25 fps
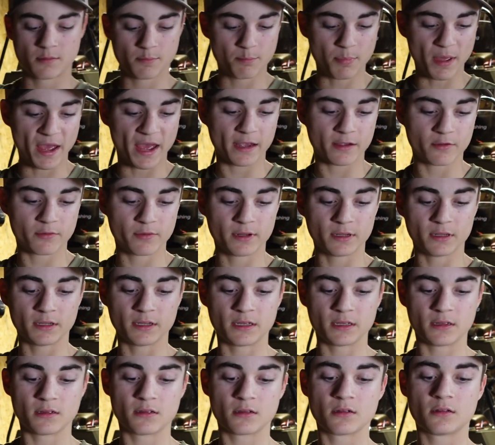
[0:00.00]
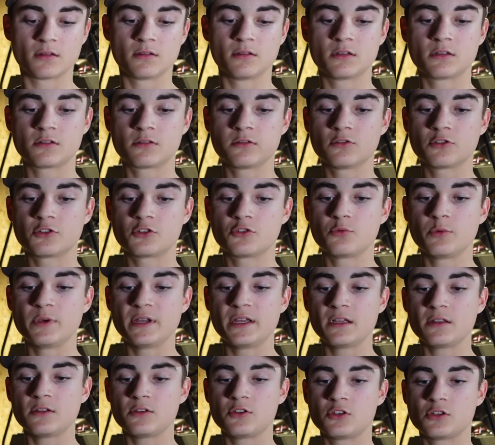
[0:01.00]
back reeling. This little
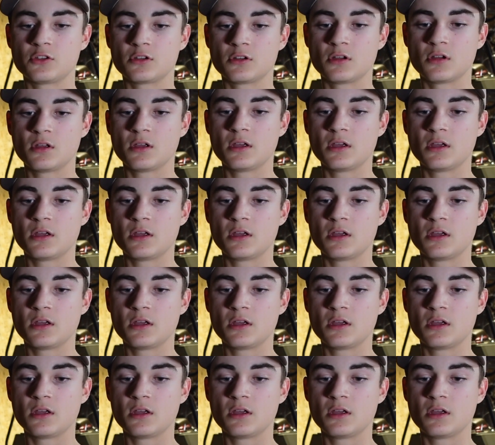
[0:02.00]
switch,